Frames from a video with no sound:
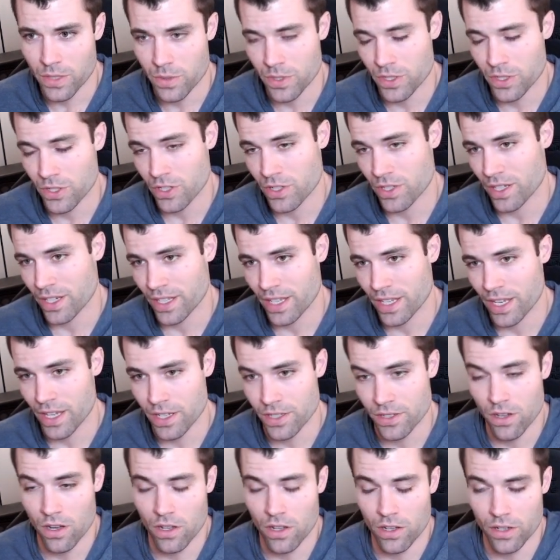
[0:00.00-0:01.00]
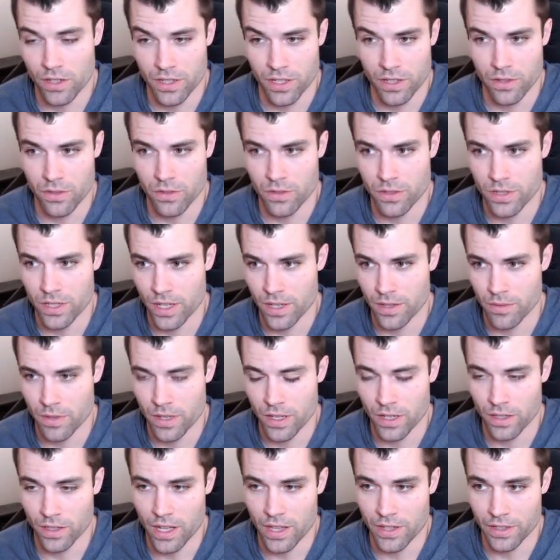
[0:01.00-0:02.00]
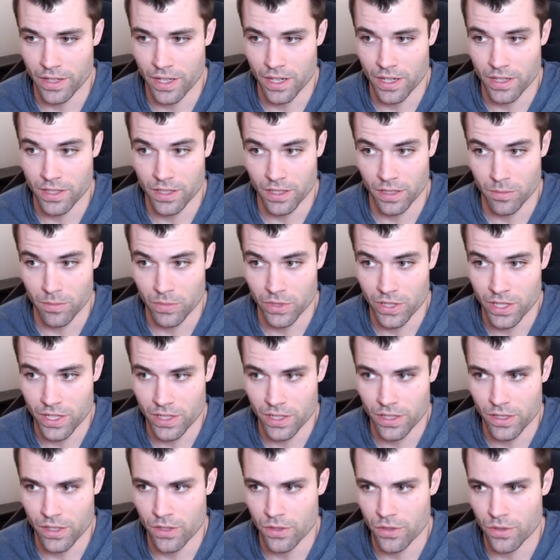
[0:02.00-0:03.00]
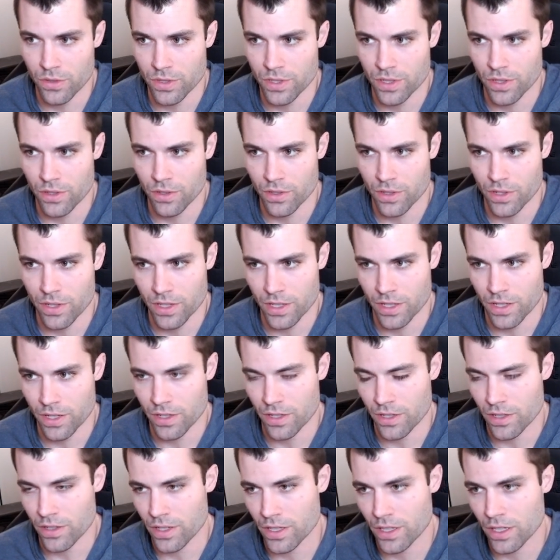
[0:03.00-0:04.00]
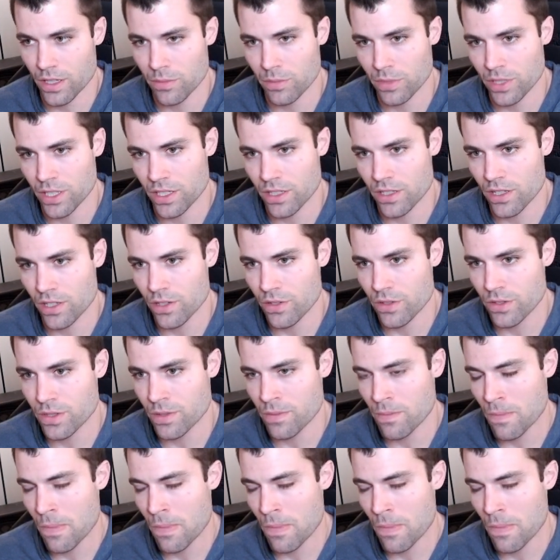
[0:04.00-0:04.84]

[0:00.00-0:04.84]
which is just going to get us all our to-dos, and it'll either get us the completed to-dos or the incomplete to-dos.